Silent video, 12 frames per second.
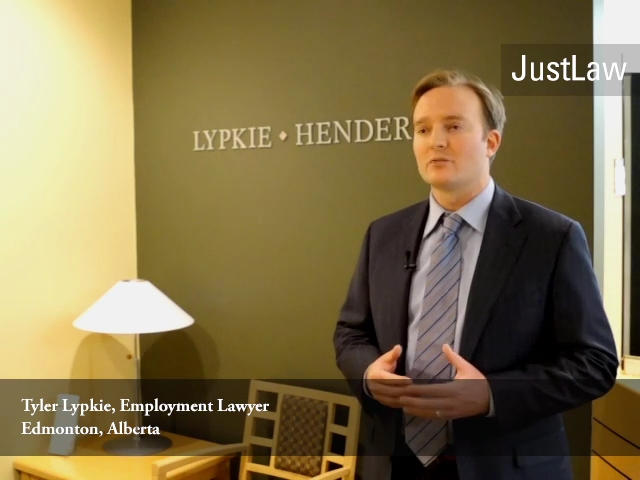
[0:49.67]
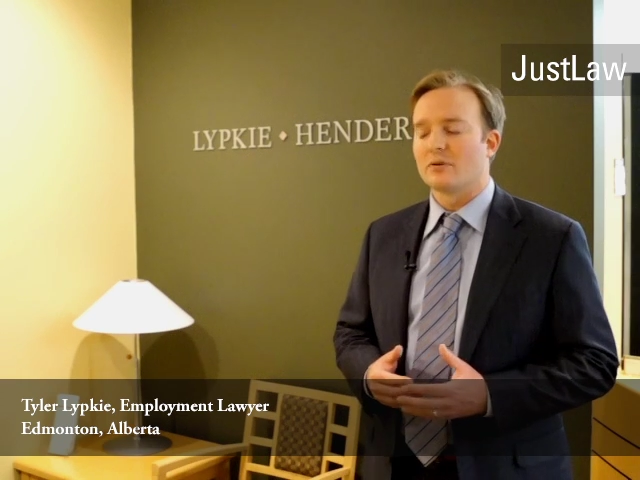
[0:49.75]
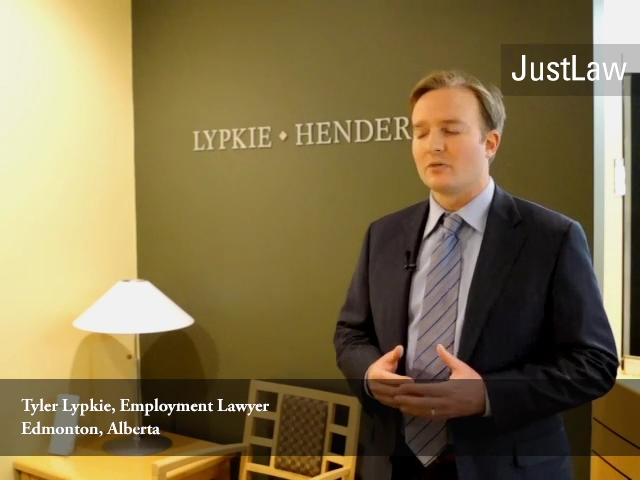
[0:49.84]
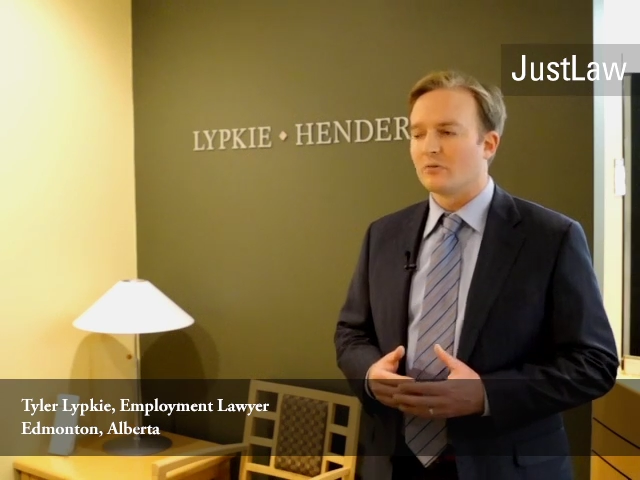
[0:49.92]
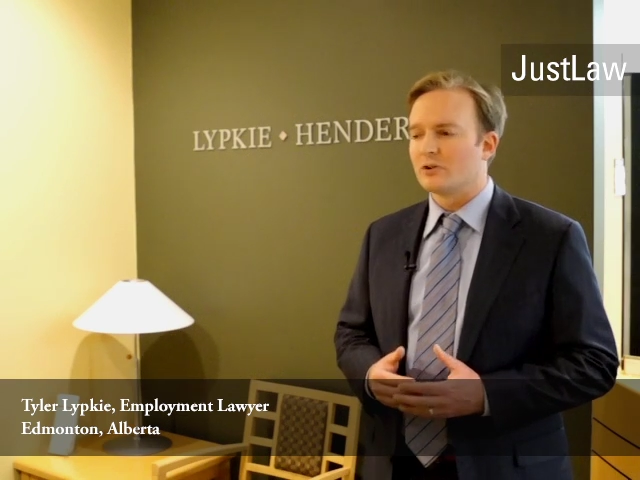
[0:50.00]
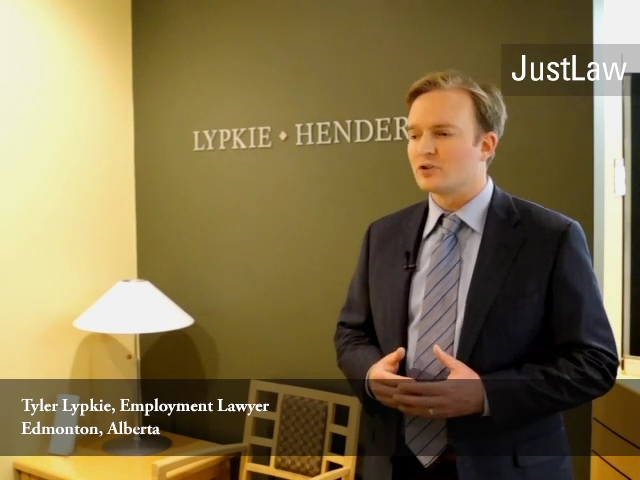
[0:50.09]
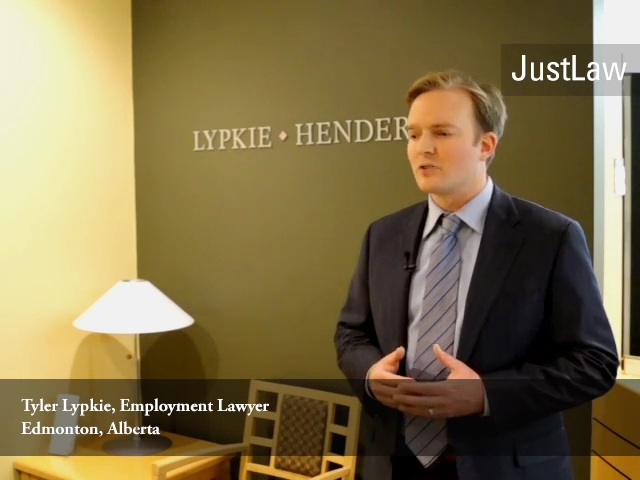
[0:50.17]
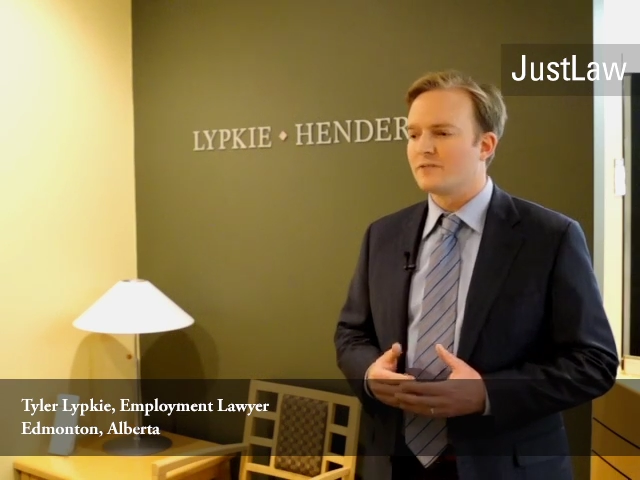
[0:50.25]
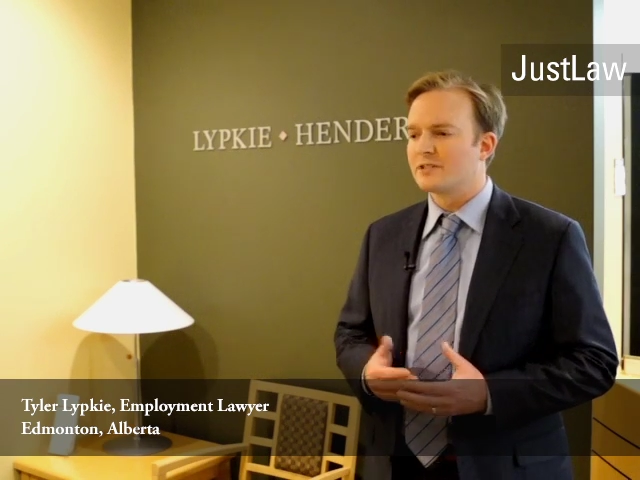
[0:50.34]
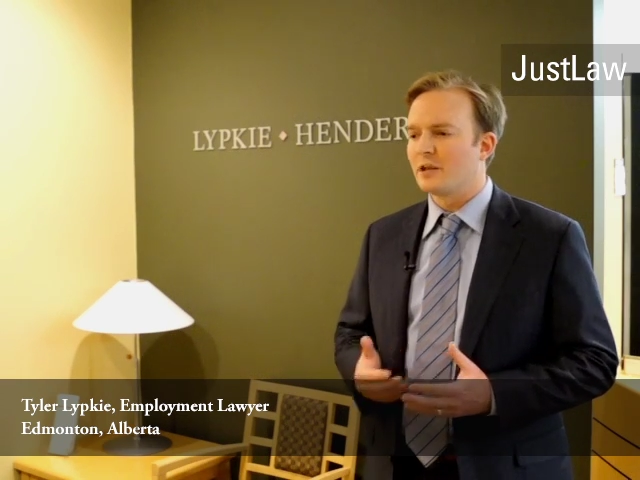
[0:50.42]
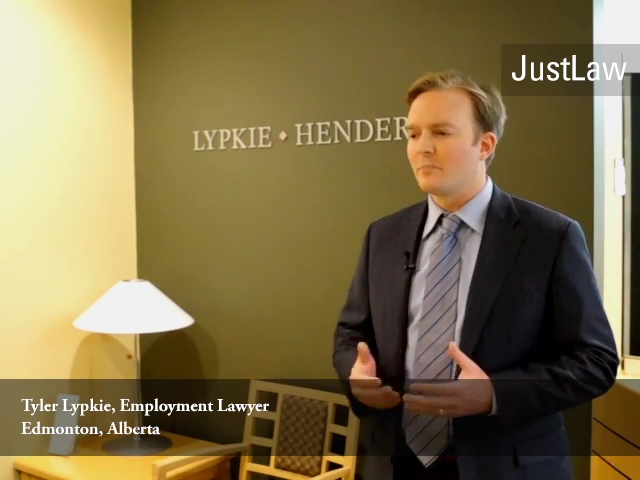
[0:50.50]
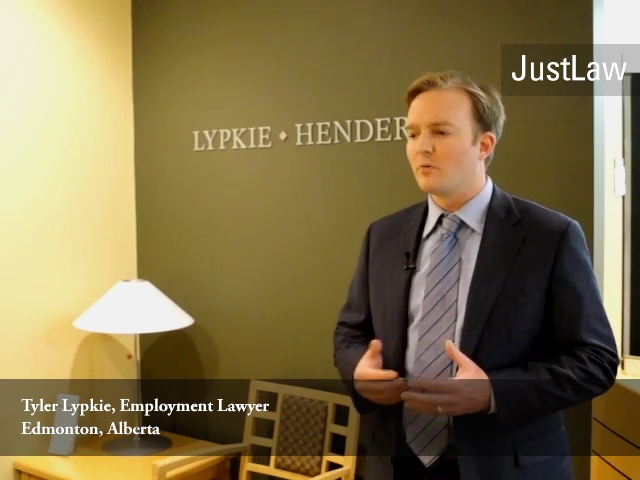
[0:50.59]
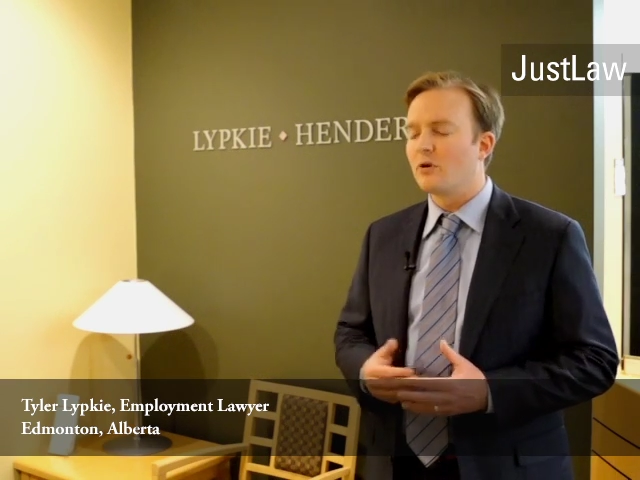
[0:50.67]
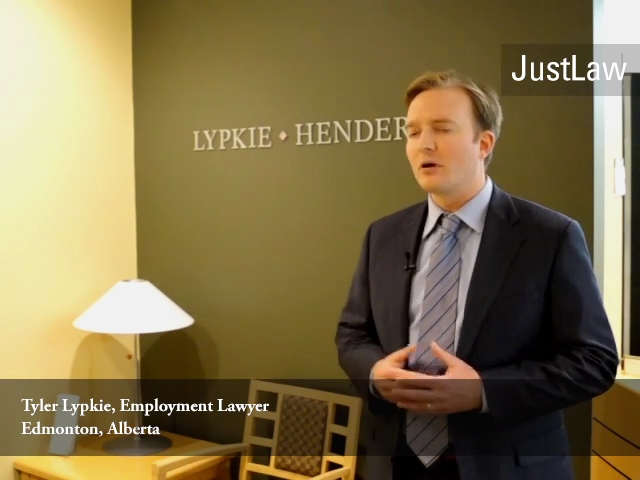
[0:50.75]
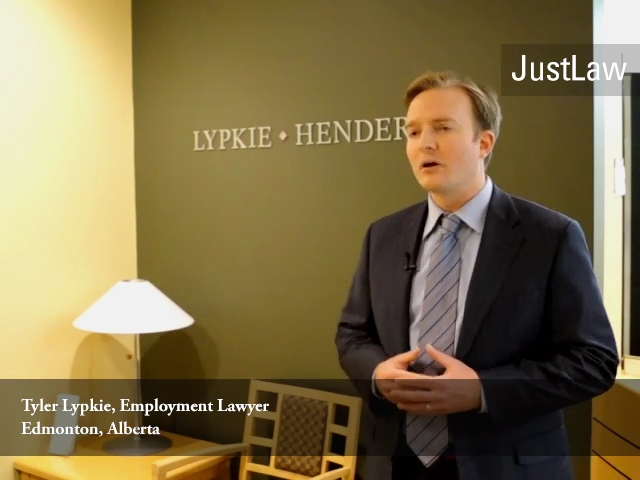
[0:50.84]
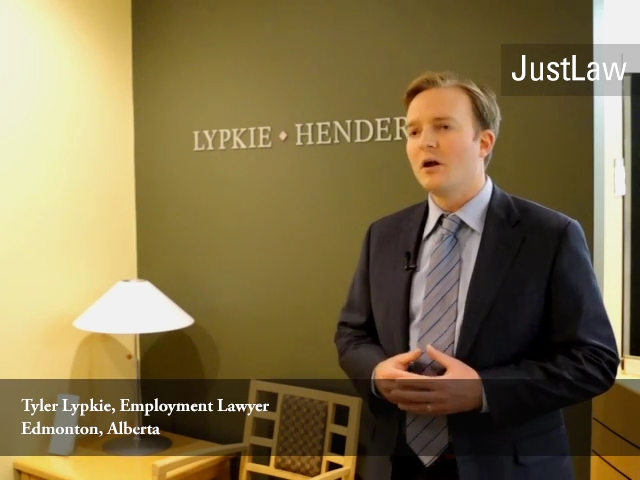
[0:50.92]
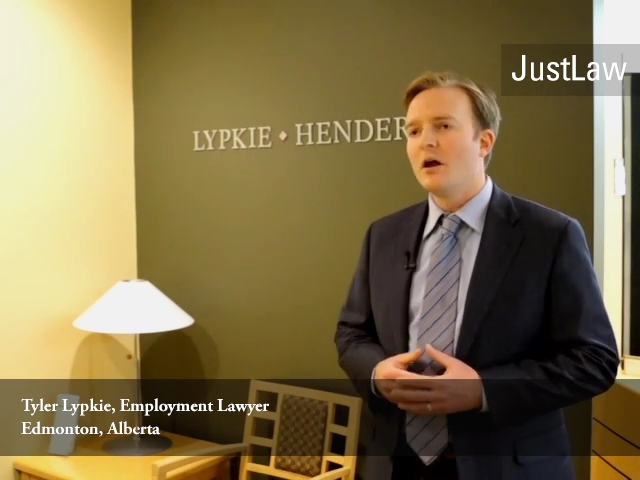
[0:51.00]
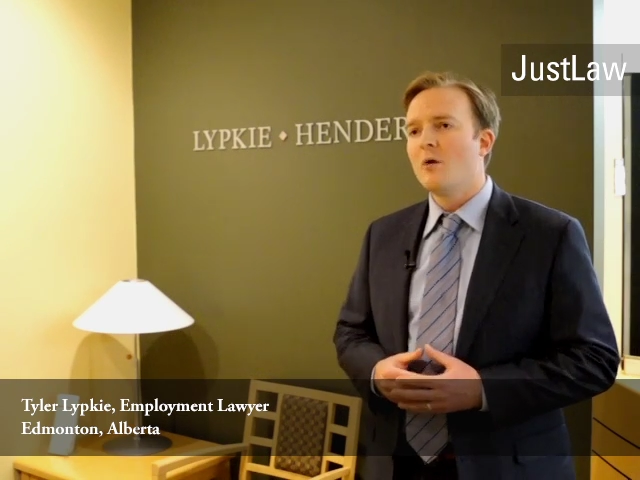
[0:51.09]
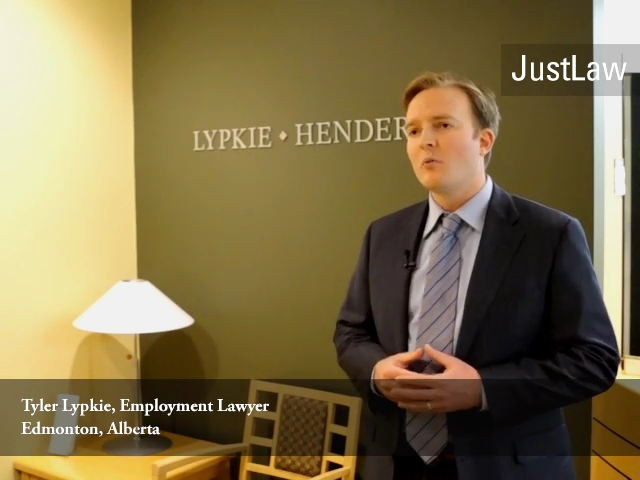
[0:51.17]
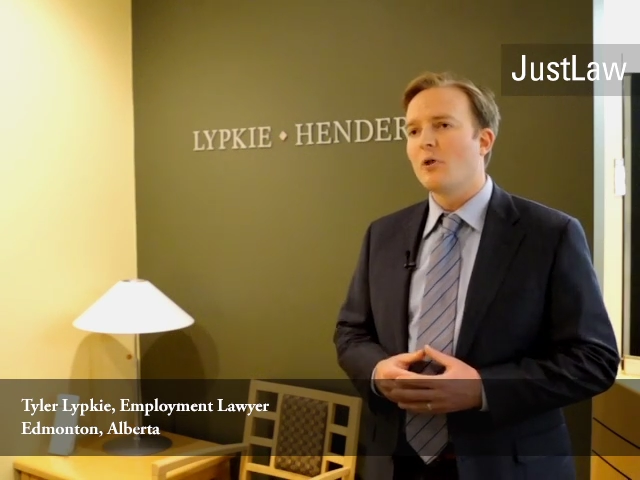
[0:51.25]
or Service Alberta,